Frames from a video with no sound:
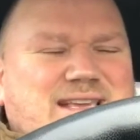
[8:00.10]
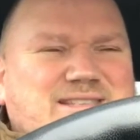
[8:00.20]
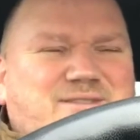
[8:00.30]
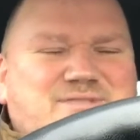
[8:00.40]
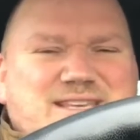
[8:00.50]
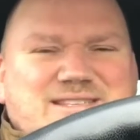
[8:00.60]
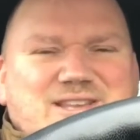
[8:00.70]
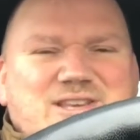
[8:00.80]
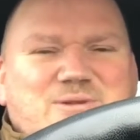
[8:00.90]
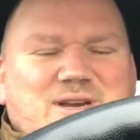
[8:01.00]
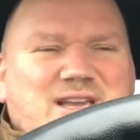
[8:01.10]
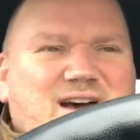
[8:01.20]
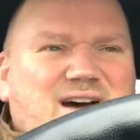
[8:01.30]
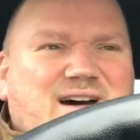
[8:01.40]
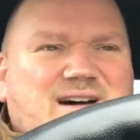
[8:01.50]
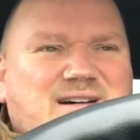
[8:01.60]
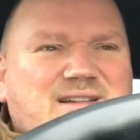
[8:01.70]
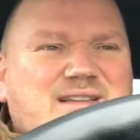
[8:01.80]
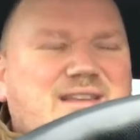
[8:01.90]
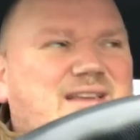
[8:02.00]
because obviously it's a newer car.
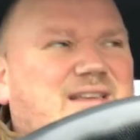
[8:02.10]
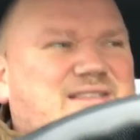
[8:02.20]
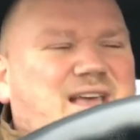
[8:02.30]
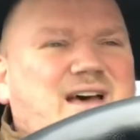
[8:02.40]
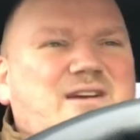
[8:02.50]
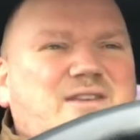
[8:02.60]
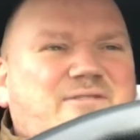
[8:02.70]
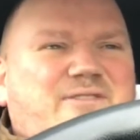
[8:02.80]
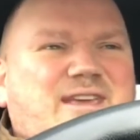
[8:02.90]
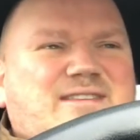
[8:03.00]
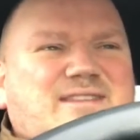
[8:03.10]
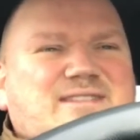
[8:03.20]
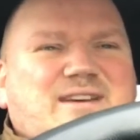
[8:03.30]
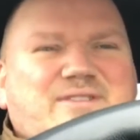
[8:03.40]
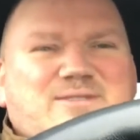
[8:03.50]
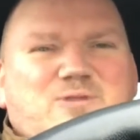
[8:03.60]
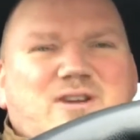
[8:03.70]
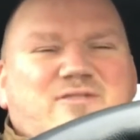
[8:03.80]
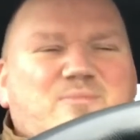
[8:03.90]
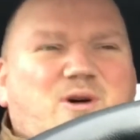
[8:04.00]
So you think to yourself, it's
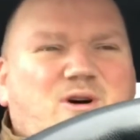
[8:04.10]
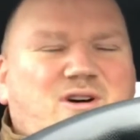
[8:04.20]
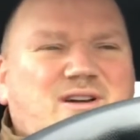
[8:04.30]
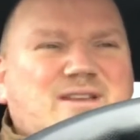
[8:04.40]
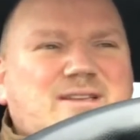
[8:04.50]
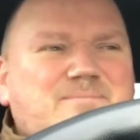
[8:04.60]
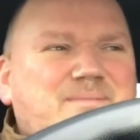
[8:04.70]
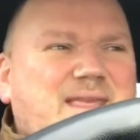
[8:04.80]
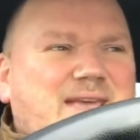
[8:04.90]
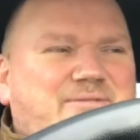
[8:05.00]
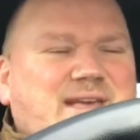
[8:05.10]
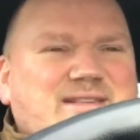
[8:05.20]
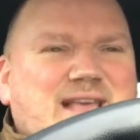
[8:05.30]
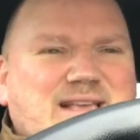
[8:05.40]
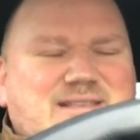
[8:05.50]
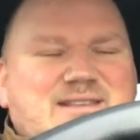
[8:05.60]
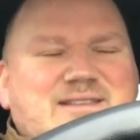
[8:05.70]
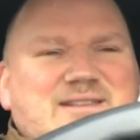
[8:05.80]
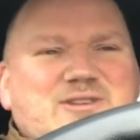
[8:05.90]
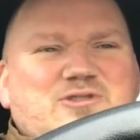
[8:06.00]
worth more. If there's an
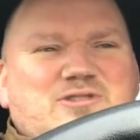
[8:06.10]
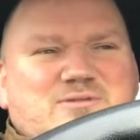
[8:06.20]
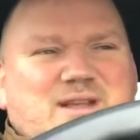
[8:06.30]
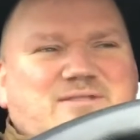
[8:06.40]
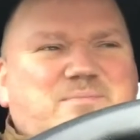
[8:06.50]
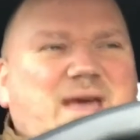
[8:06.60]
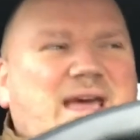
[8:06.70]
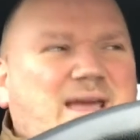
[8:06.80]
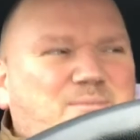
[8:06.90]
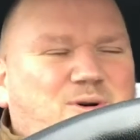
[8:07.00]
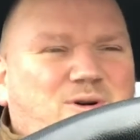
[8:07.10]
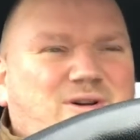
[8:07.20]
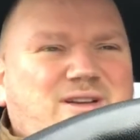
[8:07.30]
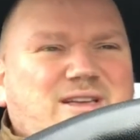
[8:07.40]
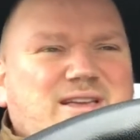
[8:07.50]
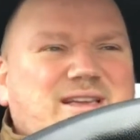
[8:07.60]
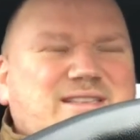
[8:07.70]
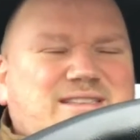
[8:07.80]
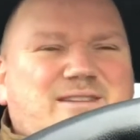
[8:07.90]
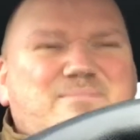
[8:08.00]
accident, the insurance will have to pay out more,
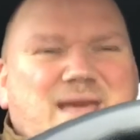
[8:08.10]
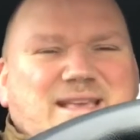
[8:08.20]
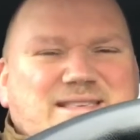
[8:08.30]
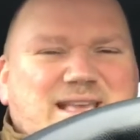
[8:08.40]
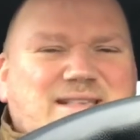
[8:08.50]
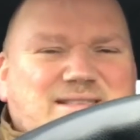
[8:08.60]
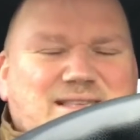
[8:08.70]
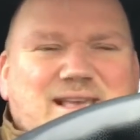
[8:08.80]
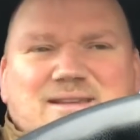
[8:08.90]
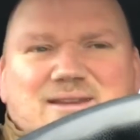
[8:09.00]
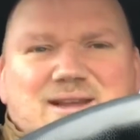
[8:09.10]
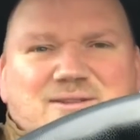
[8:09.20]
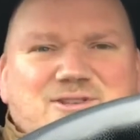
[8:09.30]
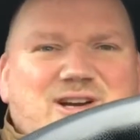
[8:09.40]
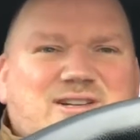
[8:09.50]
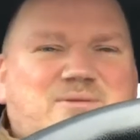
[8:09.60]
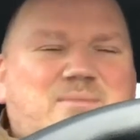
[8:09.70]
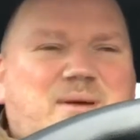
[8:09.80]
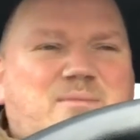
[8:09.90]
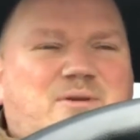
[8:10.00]
so it makes sense they, you know, charge me a
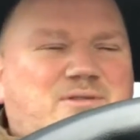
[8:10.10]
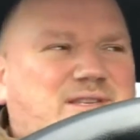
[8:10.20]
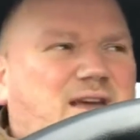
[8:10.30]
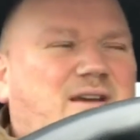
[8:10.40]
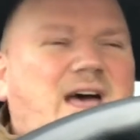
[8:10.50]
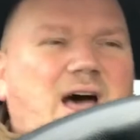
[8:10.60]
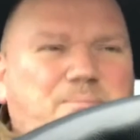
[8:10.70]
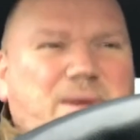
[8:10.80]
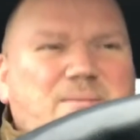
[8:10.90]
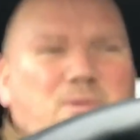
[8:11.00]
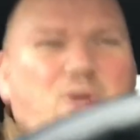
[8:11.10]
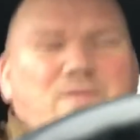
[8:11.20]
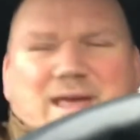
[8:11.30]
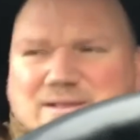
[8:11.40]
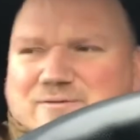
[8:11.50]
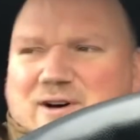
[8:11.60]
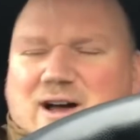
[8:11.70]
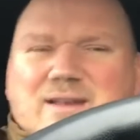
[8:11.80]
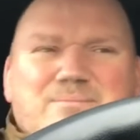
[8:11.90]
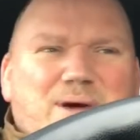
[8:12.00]
bit more. So a bit more, that's
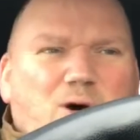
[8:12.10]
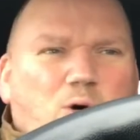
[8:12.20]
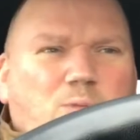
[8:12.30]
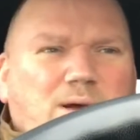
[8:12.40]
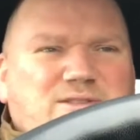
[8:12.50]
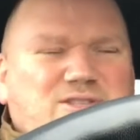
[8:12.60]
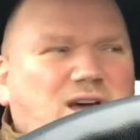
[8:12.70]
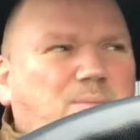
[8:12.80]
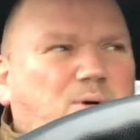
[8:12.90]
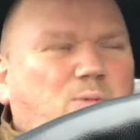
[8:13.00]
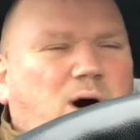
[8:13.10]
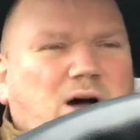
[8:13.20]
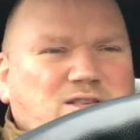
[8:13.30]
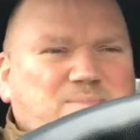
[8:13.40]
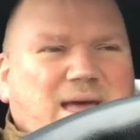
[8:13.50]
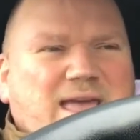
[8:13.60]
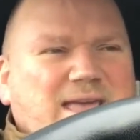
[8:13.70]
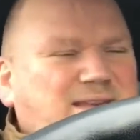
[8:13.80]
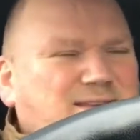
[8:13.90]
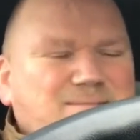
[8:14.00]
fine, but almost double what I was
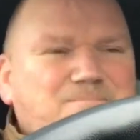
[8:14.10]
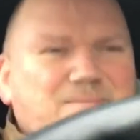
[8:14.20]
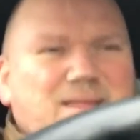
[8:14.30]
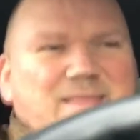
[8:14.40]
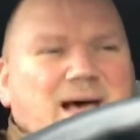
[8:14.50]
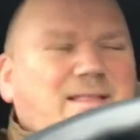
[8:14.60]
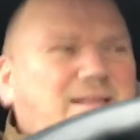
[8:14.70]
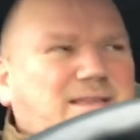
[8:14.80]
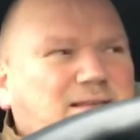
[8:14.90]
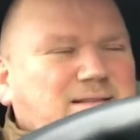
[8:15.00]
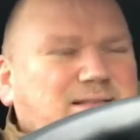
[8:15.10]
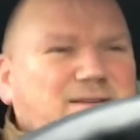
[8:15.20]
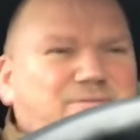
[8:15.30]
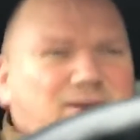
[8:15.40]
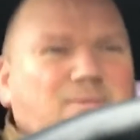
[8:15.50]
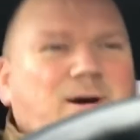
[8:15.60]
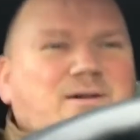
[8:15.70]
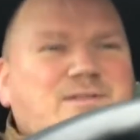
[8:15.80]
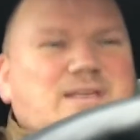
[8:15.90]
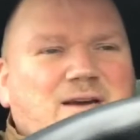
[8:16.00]
paying, no, that didn't sit very
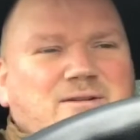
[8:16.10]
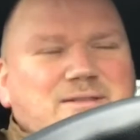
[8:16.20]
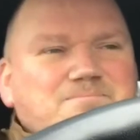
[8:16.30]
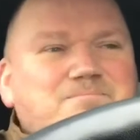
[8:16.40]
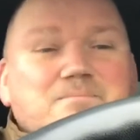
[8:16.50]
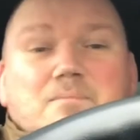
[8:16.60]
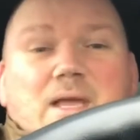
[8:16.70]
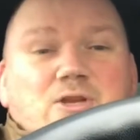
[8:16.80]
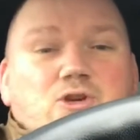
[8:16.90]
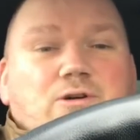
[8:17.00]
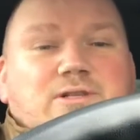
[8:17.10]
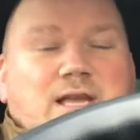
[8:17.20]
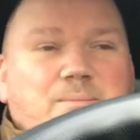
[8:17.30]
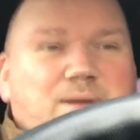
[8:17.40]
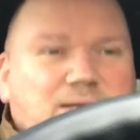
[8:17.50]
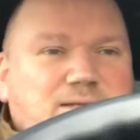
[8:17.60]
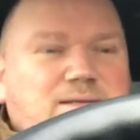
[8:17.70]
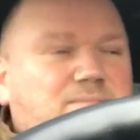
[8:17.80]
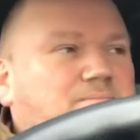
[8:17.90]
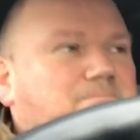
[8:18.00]
well. So insurance
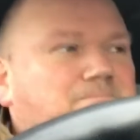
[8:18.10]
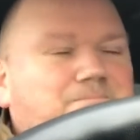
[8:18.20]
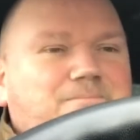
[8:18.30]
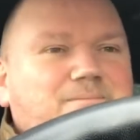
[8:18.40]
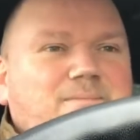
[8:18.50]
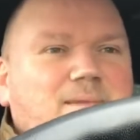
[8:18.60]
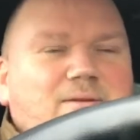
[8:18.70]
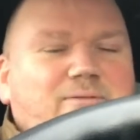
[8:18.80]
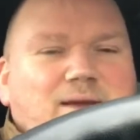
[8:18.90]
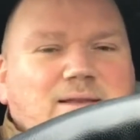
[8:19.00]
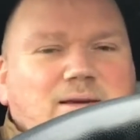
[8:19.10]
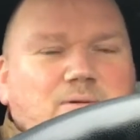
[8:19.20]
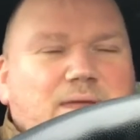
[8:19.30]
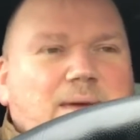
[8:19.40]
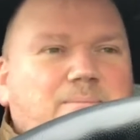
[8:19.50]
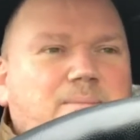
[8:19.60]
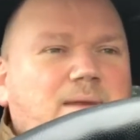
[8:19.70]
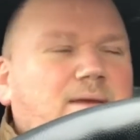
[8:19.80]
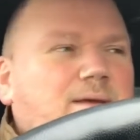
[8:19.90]
companies, I fucking deal with them.